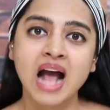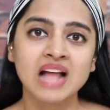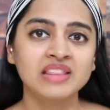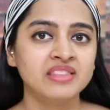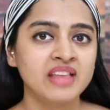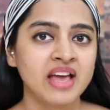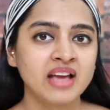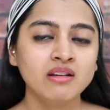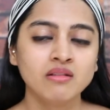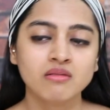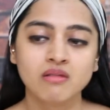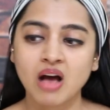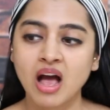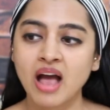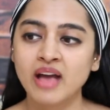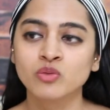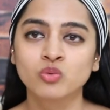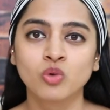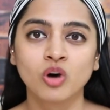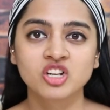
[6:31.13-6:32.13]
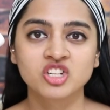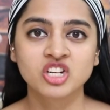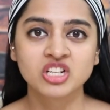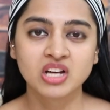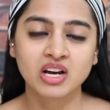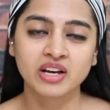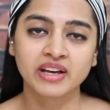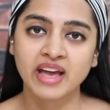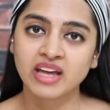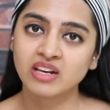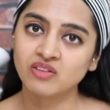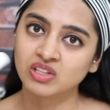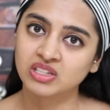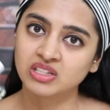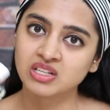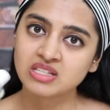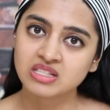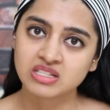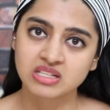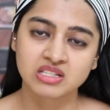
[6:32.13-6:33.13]
and then I wash it again with
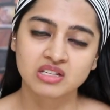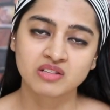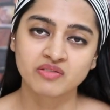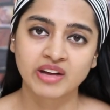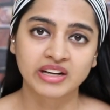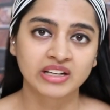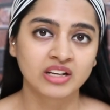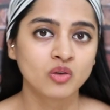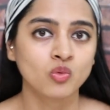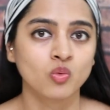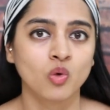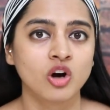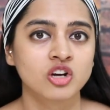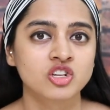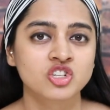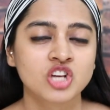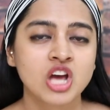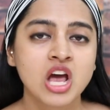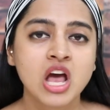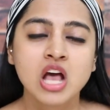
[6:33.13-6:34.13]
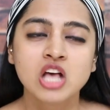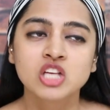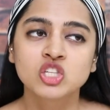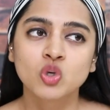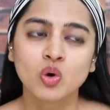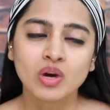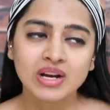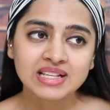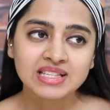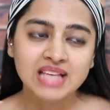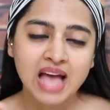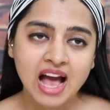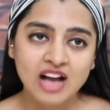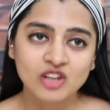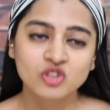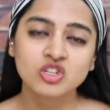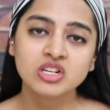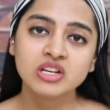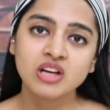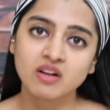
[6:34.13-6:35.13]
this disinfecting wash. So it's
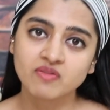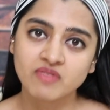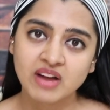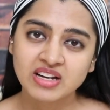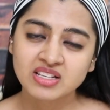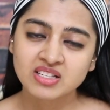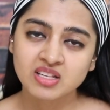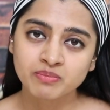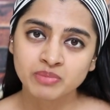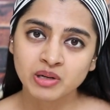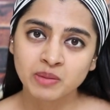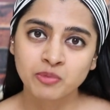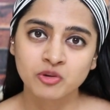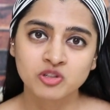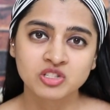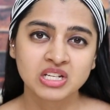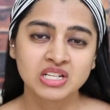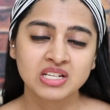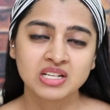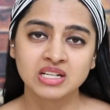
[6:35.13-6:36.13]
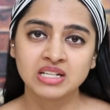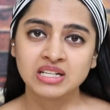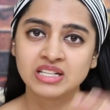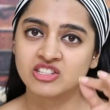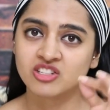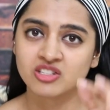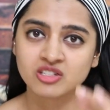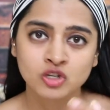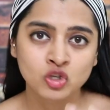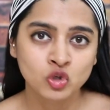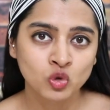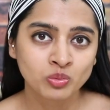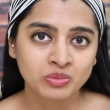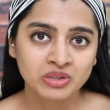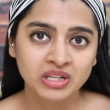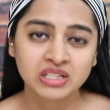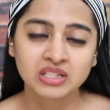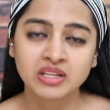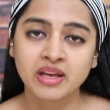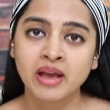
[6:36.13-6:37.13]
actually a very simple procedure. It's just a
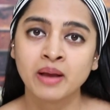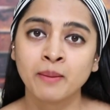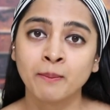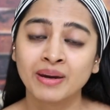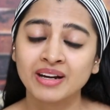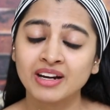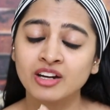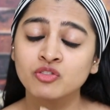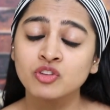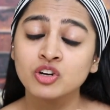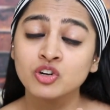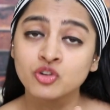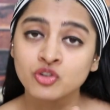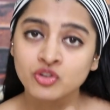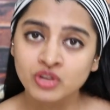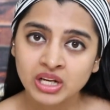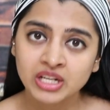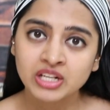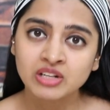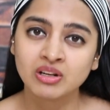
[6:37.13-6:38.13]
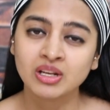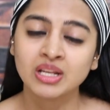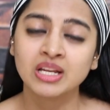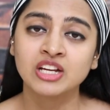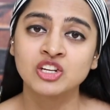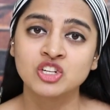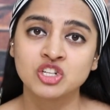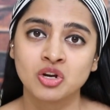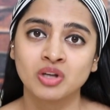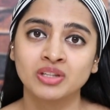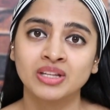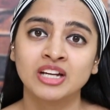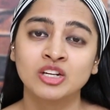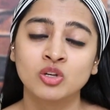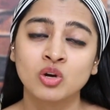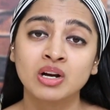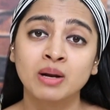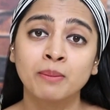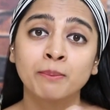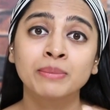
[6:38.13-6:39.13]
2-minute thing, but it will really ensure that
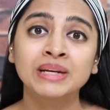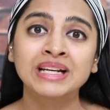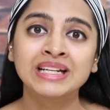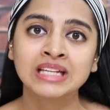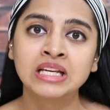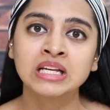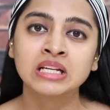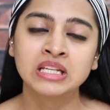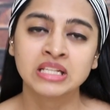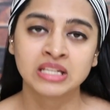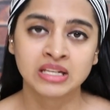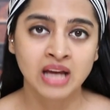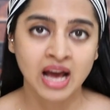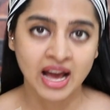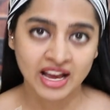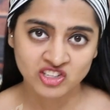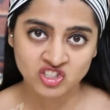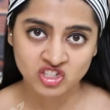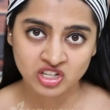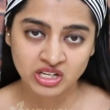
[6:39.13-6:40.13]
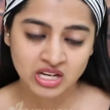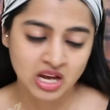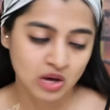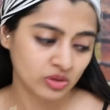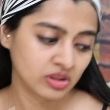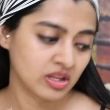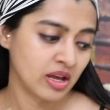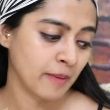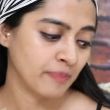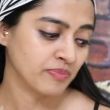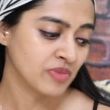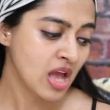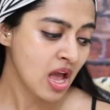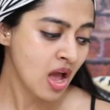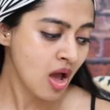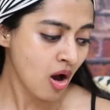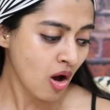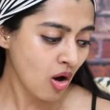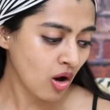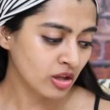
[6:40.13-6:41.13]
you're completely clean and hygienic down there.
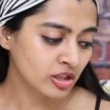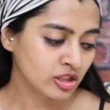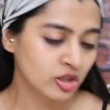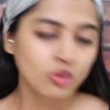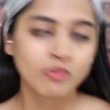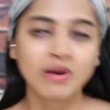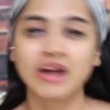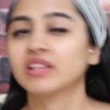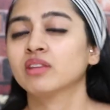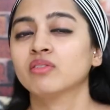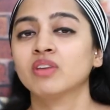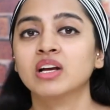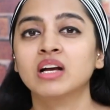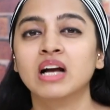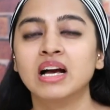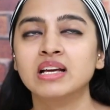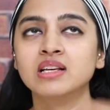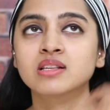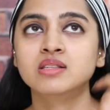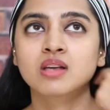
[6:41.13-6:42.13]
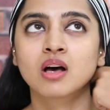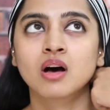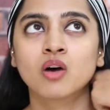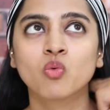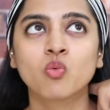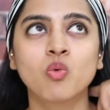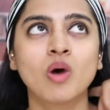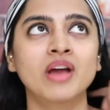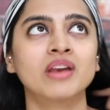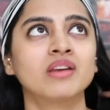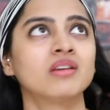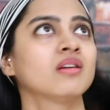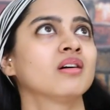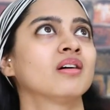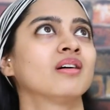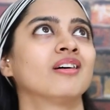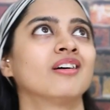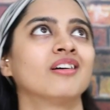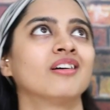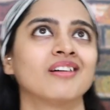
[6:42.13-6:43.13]
Although, by the way guys, one
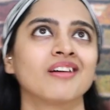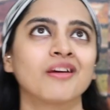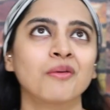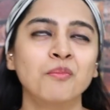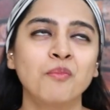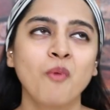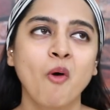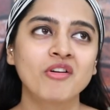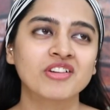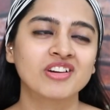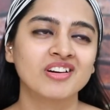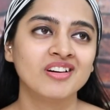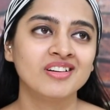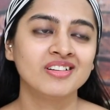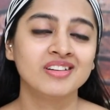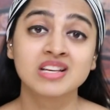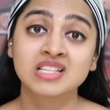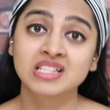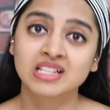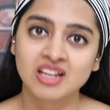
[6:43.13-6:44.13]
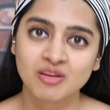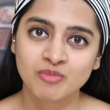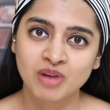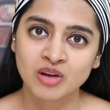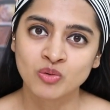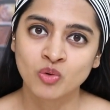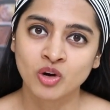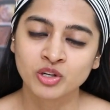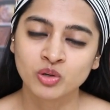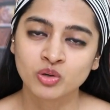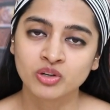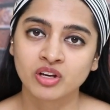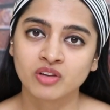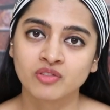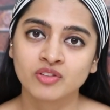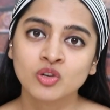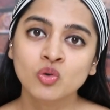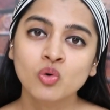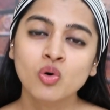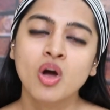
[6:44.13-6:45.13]
important disclaimer I want to
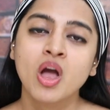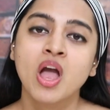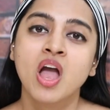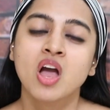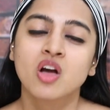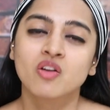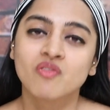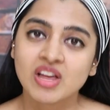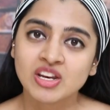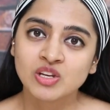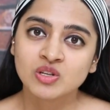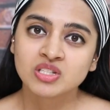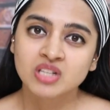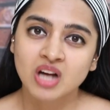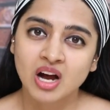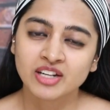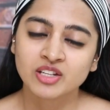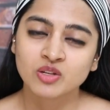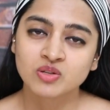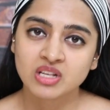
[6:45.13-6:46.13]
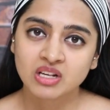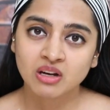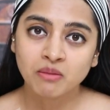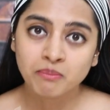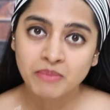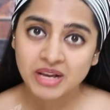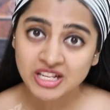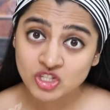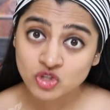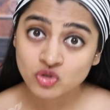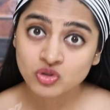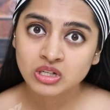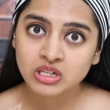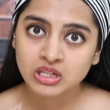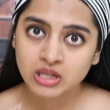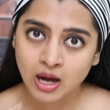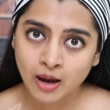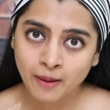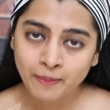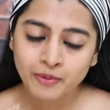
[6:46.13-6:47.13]
give you: when you start using a menstrual
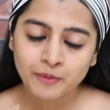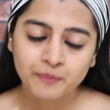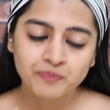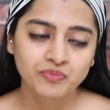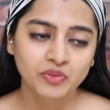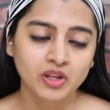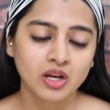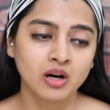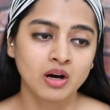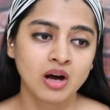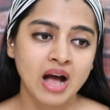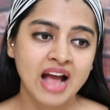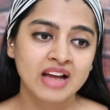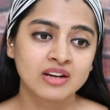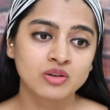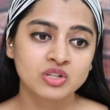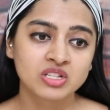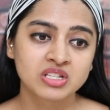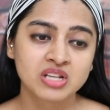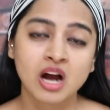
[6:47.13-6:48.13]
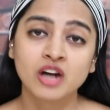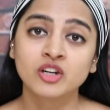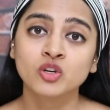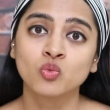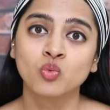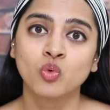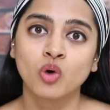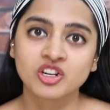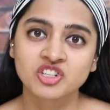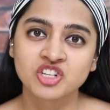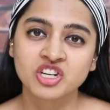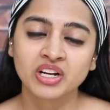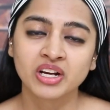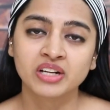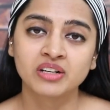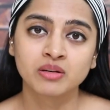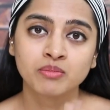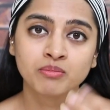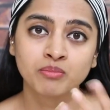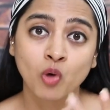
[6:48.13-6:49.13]
cup and you start washing
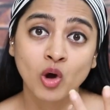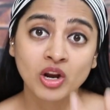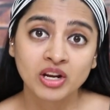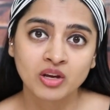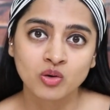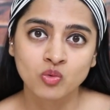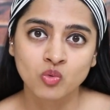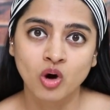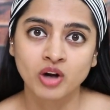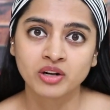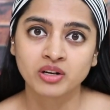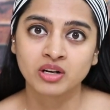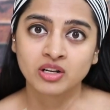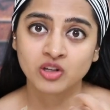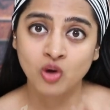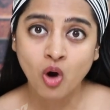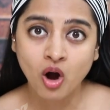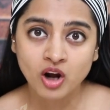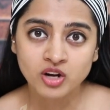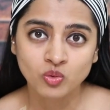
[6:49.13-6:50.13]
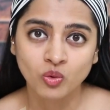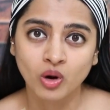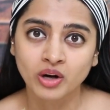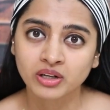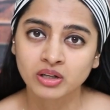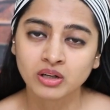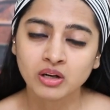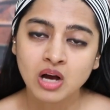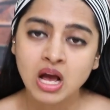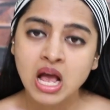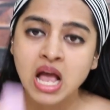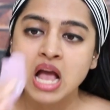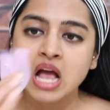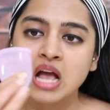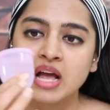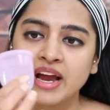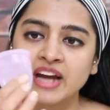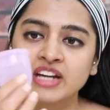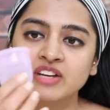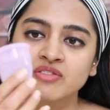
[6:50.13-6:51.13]
it in boiling water and hot water,
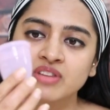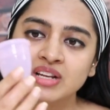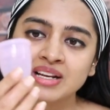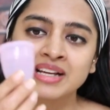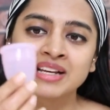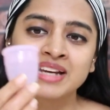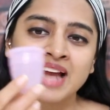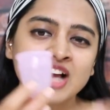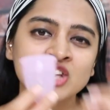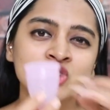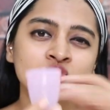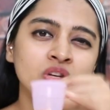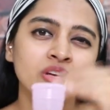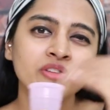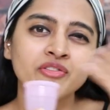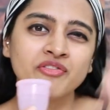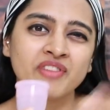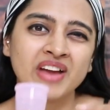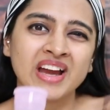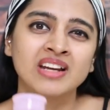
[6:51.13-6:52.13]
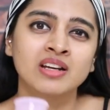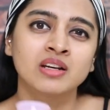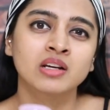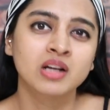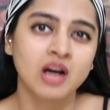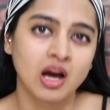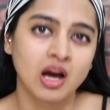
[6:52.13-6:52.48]
it will gradually fade in